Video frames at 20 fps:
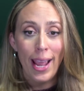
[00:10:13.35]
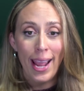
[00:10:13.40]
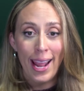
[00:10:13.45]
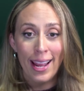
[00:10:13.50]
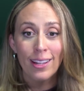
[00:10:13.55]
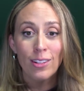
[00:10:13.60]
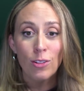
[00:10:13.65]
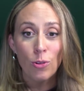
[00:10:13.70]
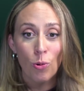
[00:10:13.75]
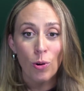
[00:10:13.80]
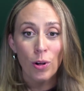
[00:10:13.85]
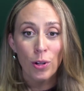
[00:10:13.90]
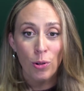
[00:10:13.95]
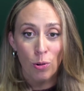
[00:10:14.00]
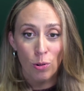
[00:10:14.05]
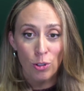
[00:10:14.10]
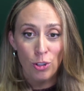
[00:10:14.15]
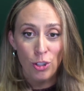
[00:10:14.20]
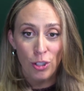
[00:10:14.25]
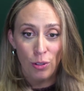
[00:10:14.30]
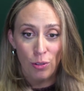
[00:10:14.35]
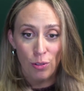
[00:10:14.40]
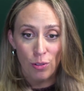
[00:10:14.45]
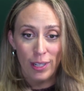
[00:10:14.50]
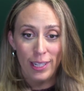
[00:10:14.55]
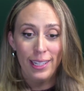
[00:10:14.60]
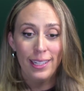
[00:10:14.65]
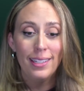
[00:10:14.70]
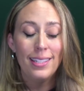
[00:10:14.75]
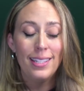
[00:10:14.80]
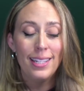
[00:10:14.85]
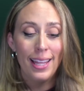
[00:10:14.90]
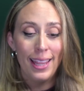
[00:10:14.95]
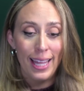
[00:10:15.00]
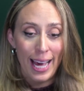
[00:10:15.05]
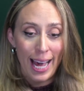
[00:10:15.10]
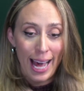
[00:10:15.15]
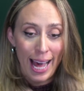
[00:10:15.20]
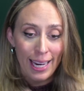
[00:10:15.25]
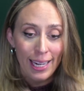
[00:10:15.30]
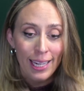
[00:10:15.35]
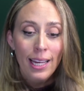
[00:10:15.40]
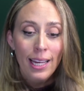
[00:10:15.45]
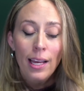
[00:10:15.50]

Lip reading: and or your children to that.